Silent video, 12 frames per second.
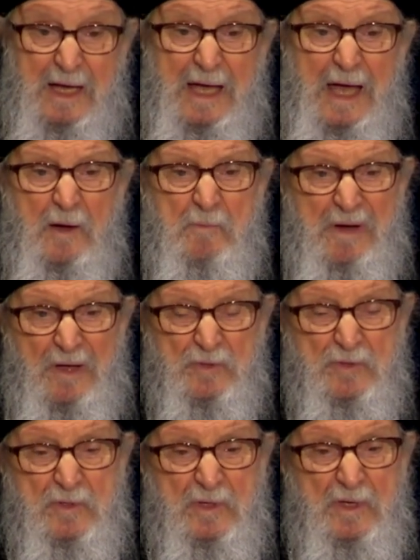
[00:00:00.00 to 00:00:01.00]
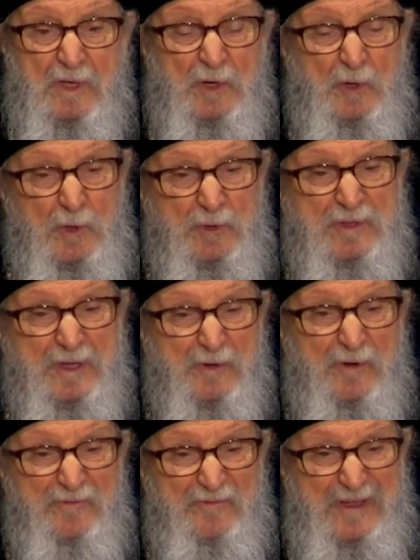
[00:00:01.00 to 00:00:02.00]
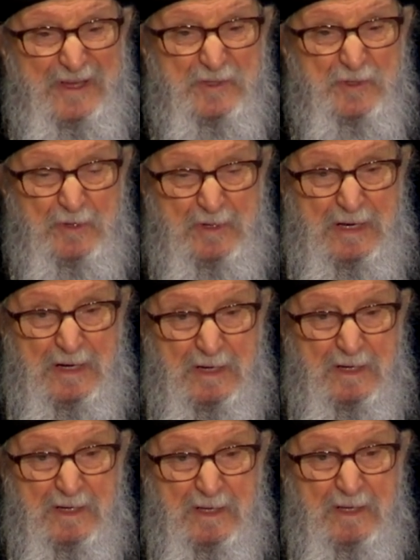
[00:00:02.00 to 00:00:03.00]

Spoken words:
how about not the conventional